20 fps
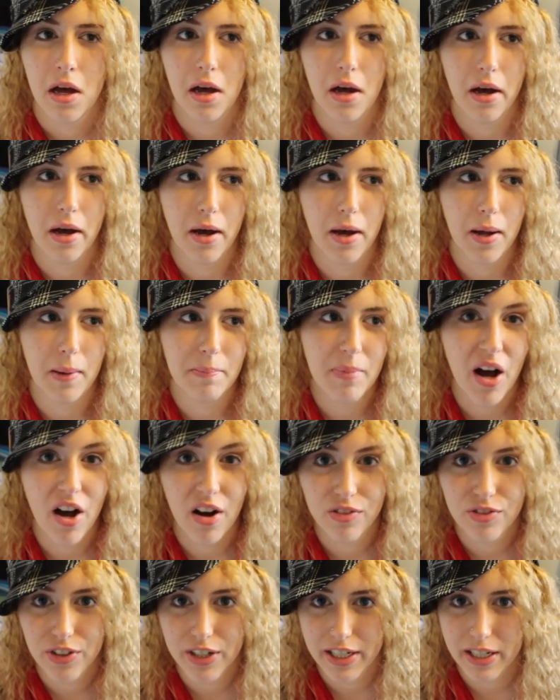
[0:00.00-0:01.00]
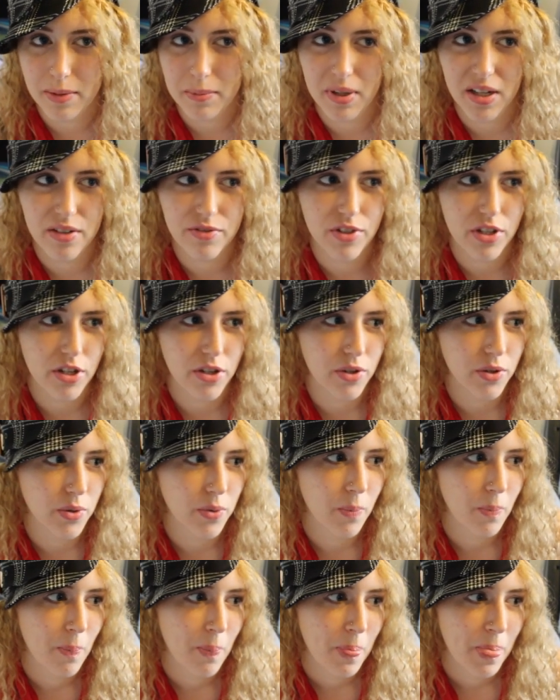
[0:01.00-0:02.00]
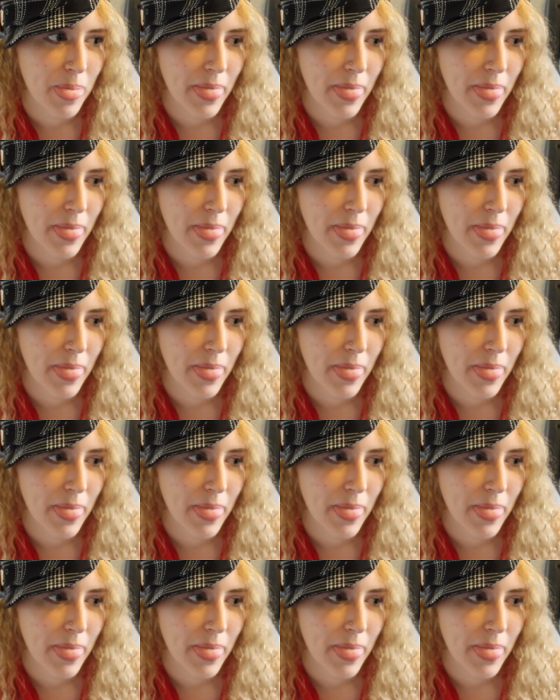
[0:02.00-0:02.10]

hovering above you,